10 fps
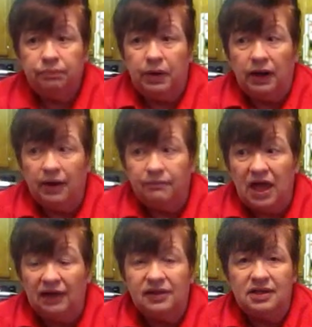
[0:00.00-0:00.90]
but I'm
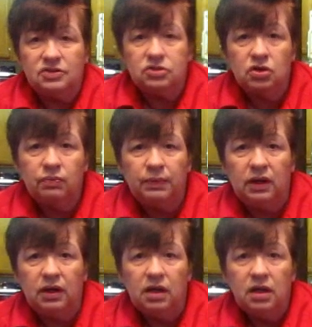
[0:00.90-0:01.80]
not that
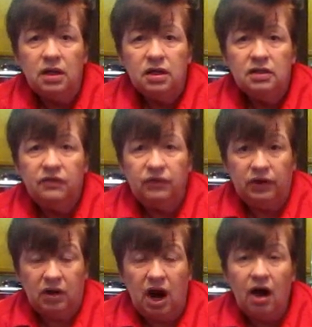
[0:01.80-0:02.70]
stupid to
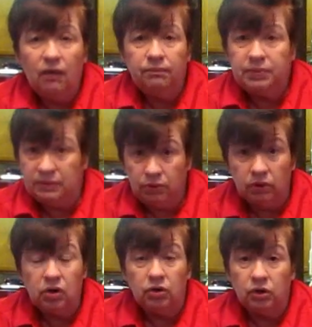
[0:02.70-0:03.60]
figure out people are
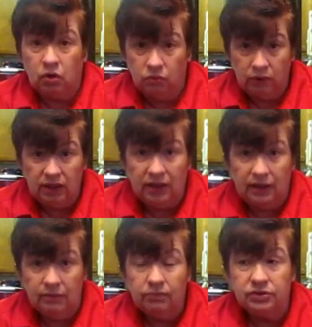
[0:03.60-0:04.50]
going to go really
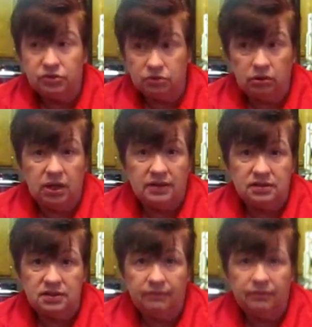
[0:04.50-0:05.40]
berserk on
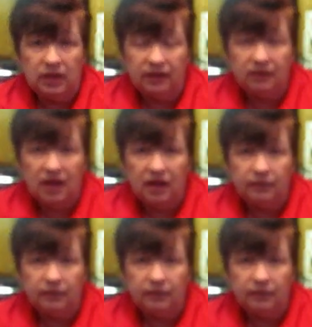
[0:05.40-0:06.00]
something like that.